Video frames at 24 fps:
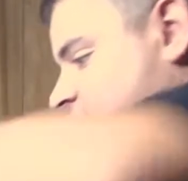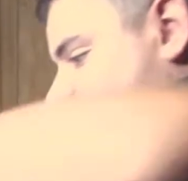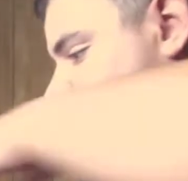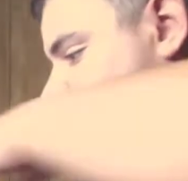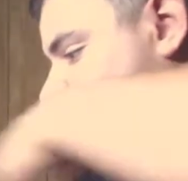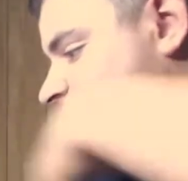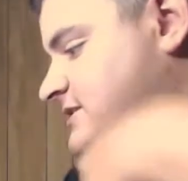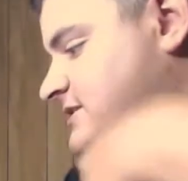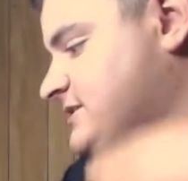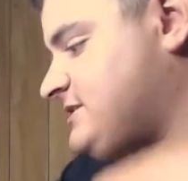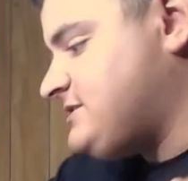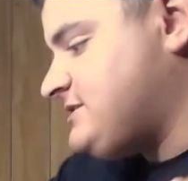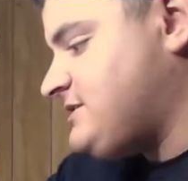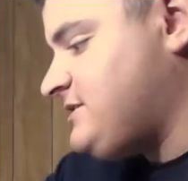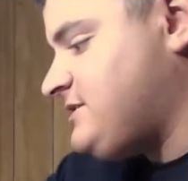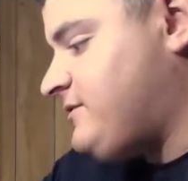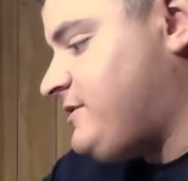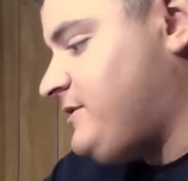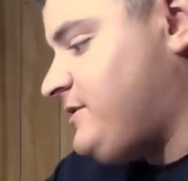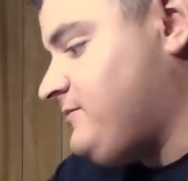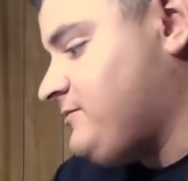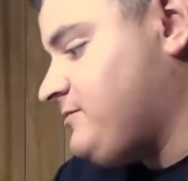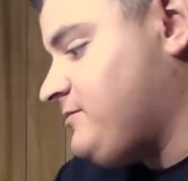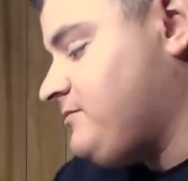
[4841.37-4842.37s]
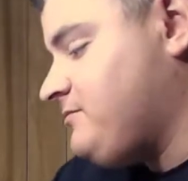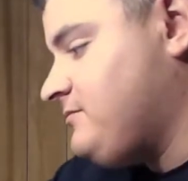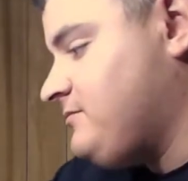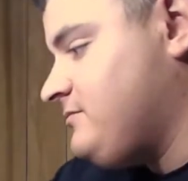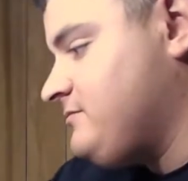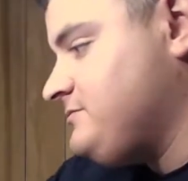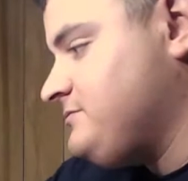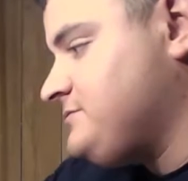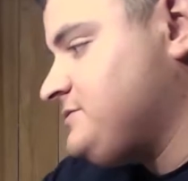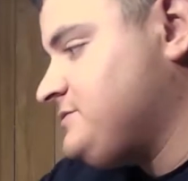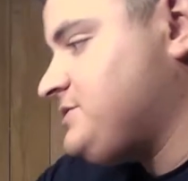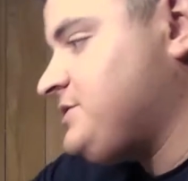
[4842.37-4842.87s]
I just need to see what you
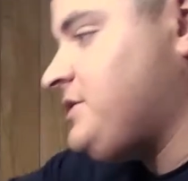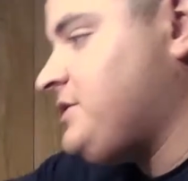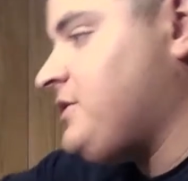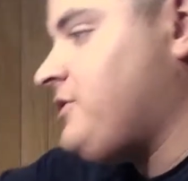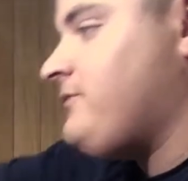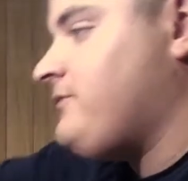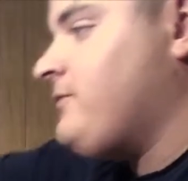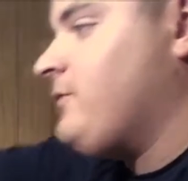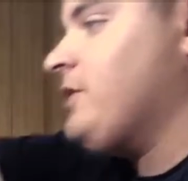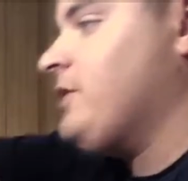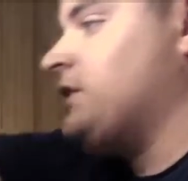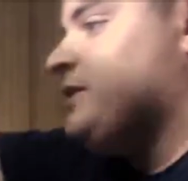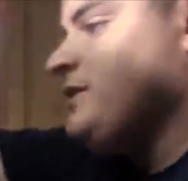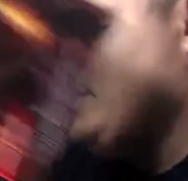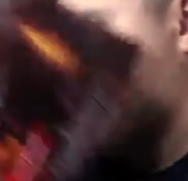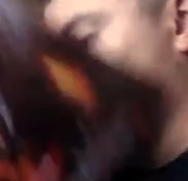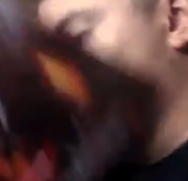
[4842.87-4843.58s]
should go for.